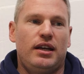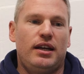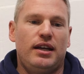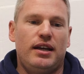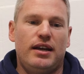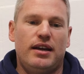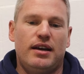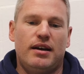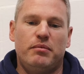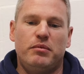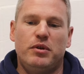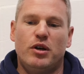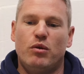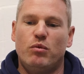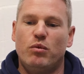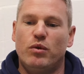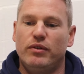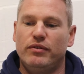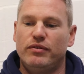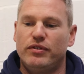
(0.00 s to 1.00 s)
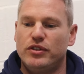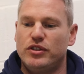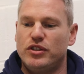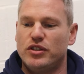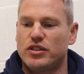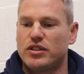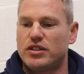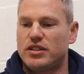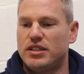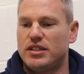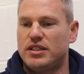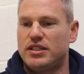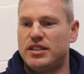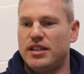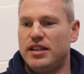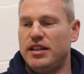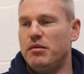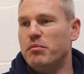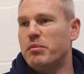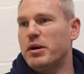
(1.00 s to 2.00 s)
Uh, I'm not one for just
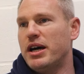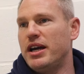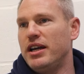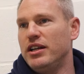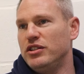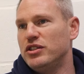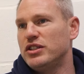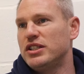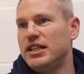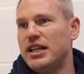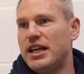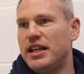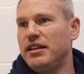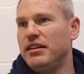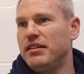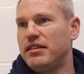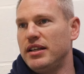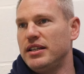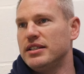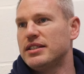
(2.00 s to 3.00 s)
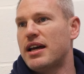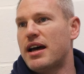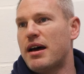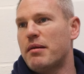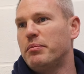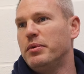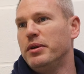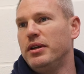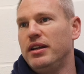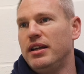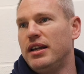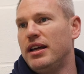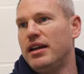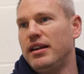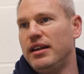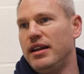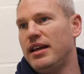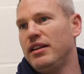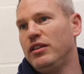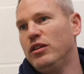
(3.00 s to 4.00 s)
sitting by and just letting things happen and,
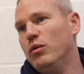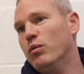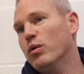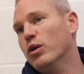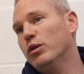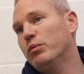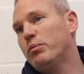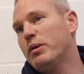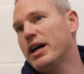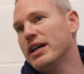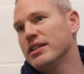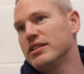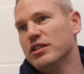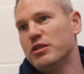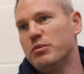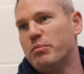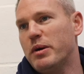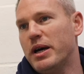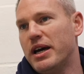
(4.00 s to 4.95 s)
and letting the world pass us